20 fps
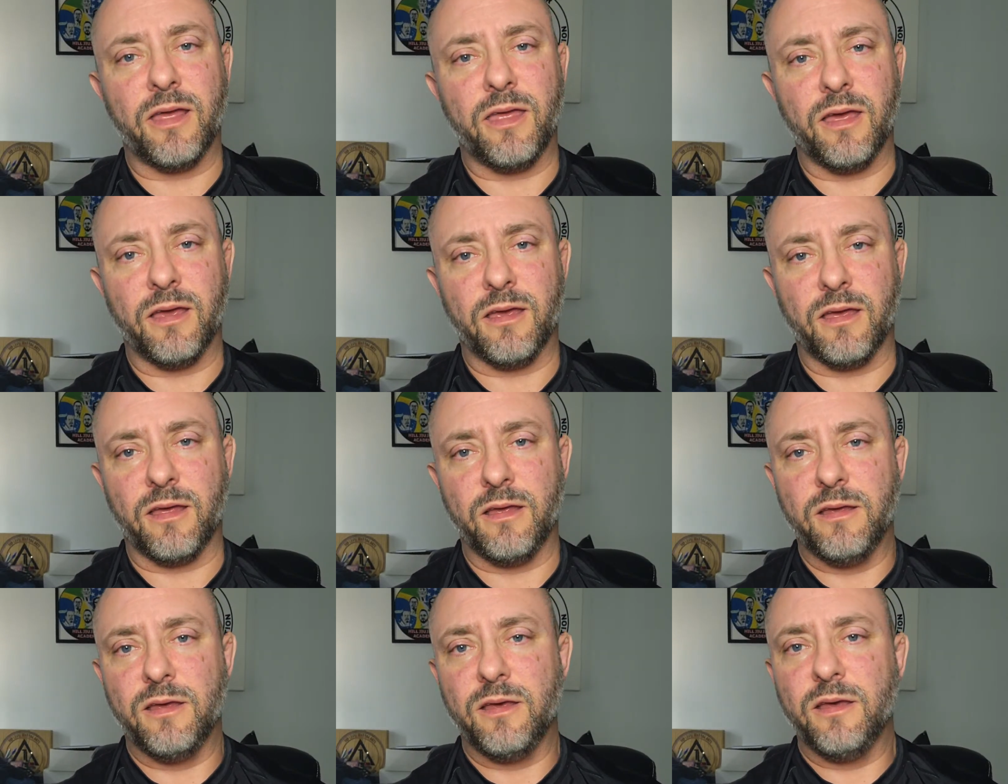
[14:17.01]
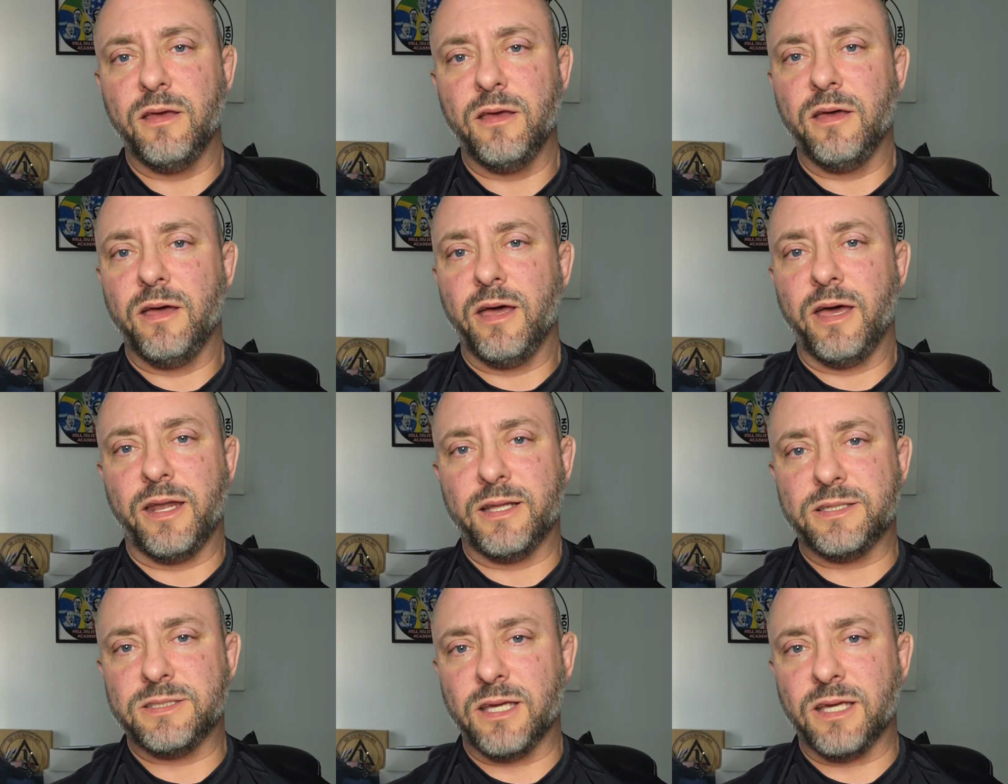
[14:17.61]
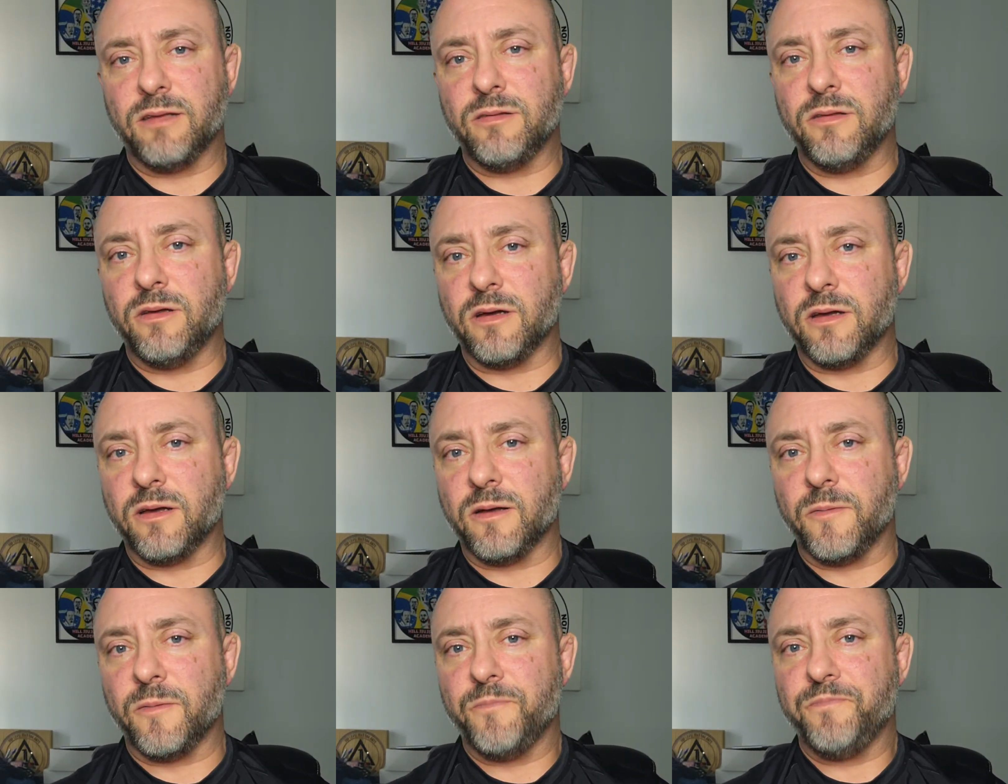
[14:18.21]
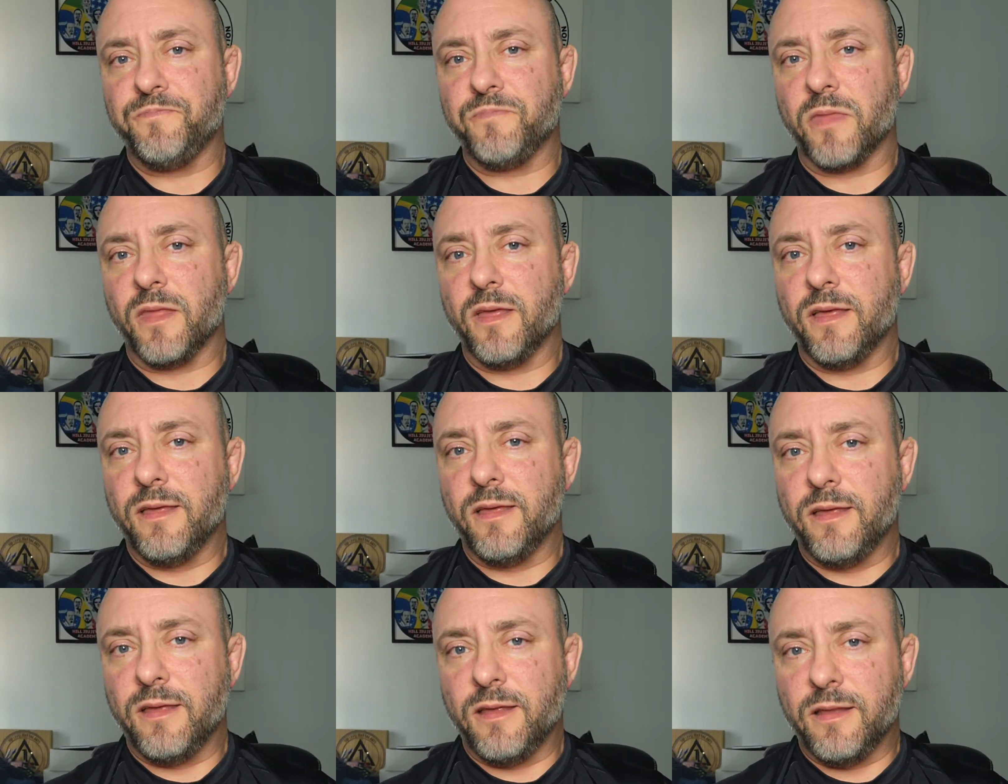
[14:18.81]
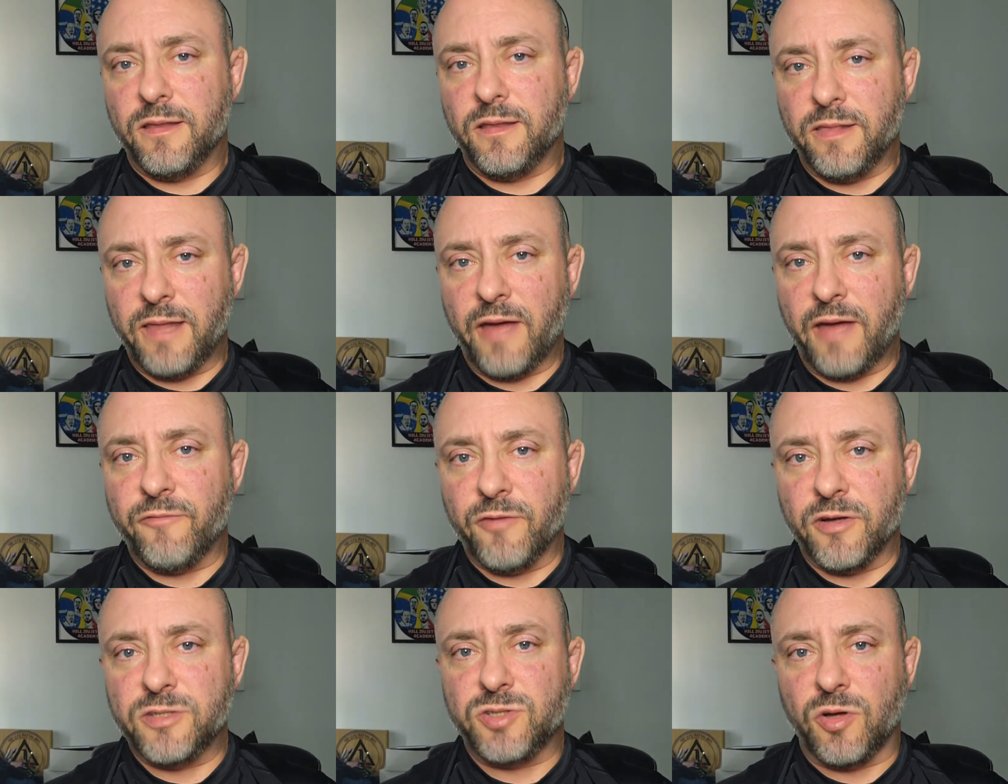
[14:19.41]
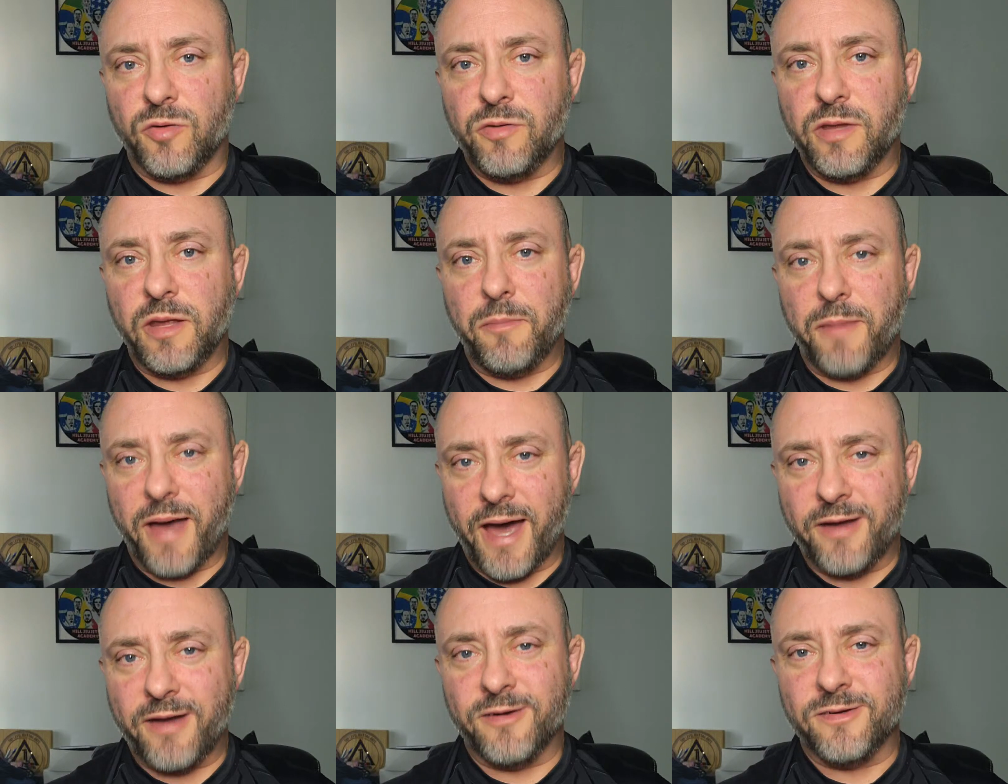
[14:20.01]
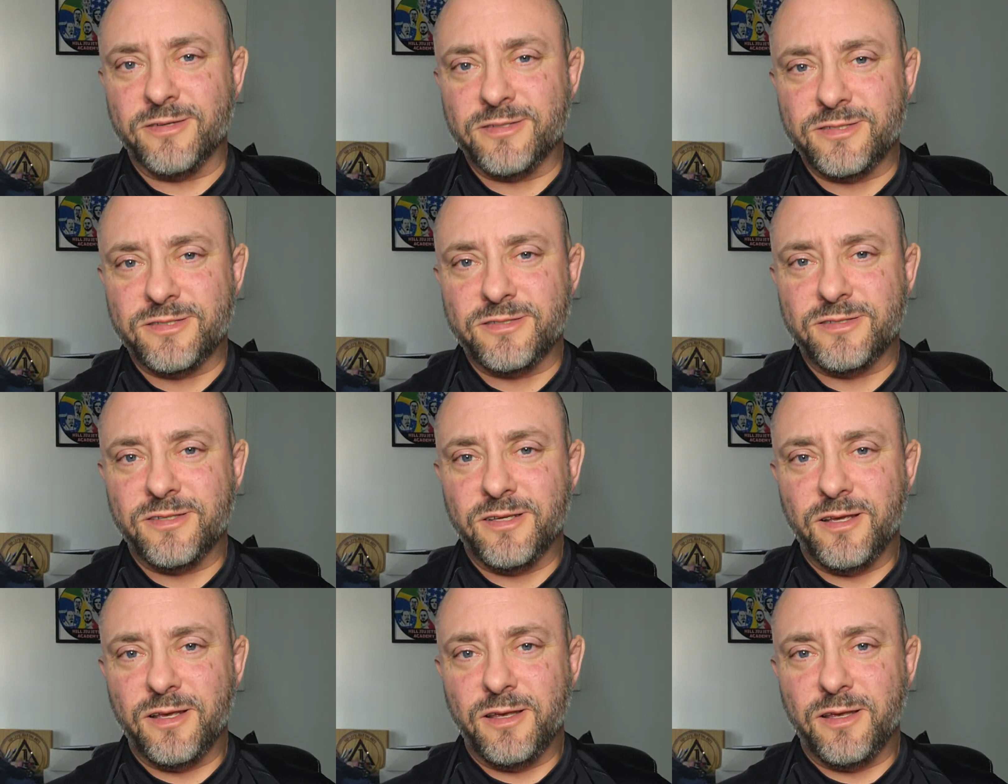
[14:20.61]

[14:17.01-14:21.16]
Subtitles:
And it's like, look, leverage only matters